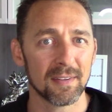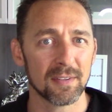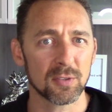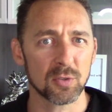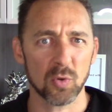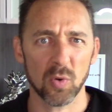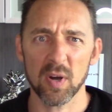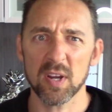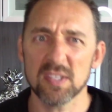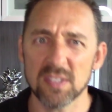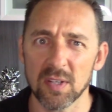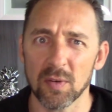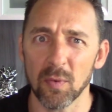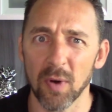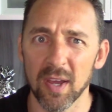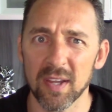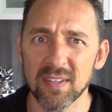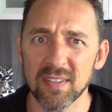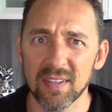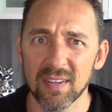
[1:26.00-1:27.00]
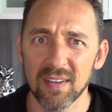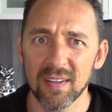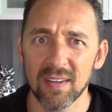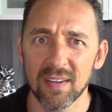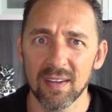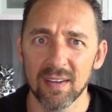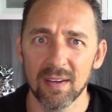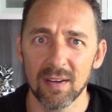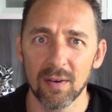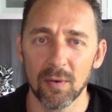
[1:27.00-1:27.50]
crazy, right?
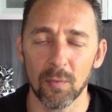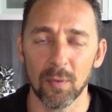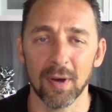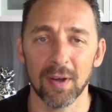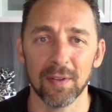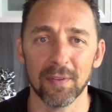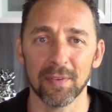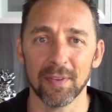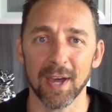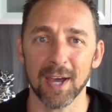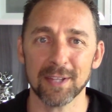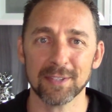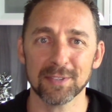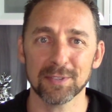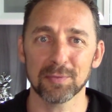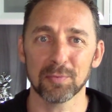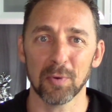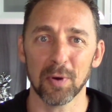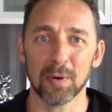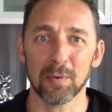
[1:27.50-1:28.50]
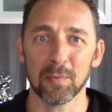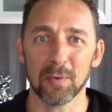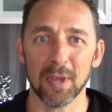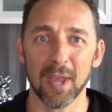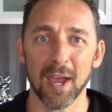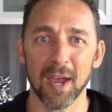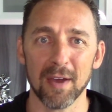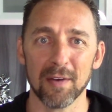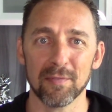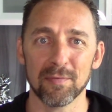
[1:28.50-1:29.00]
Well, that's what we
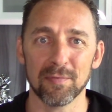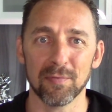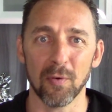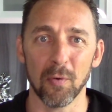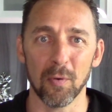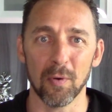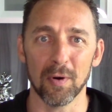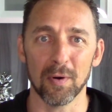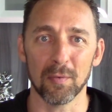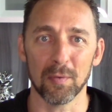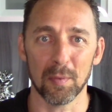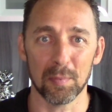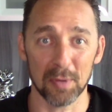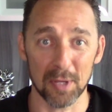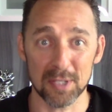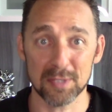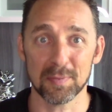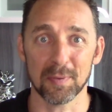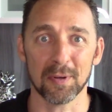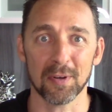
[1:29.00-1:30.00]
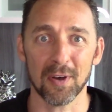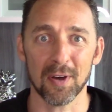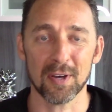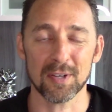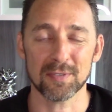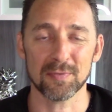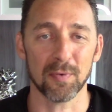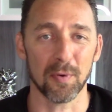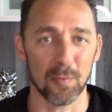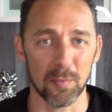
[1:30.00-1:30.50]
have for replacement
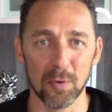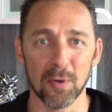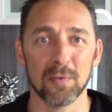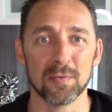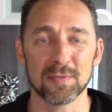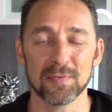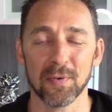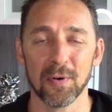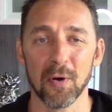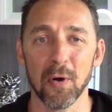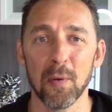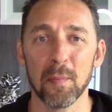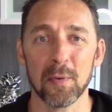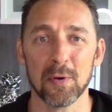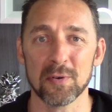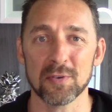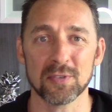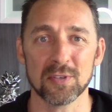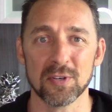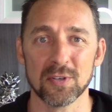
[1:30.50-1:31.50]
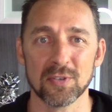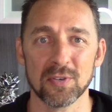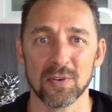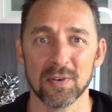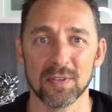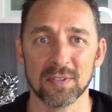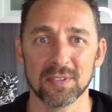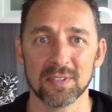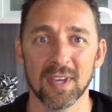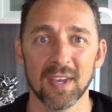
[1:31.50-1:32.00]
costs for roofs, for homeowners
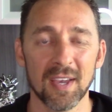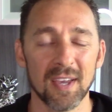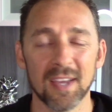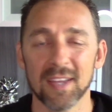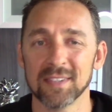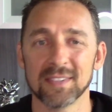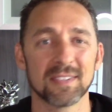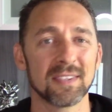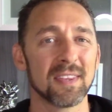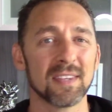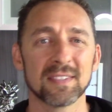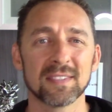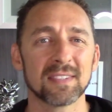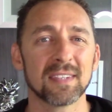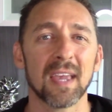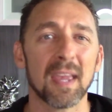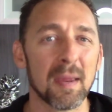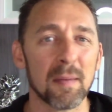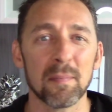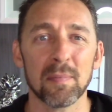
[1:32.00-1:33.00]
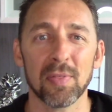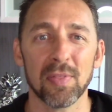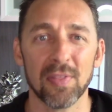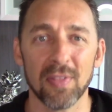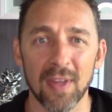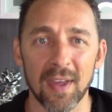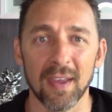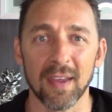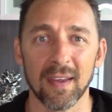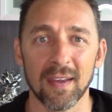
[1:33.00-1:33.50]
insurance. It's the same
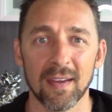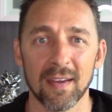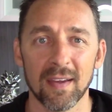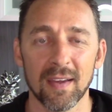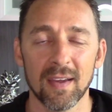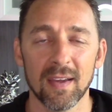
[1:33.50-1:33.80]
thing.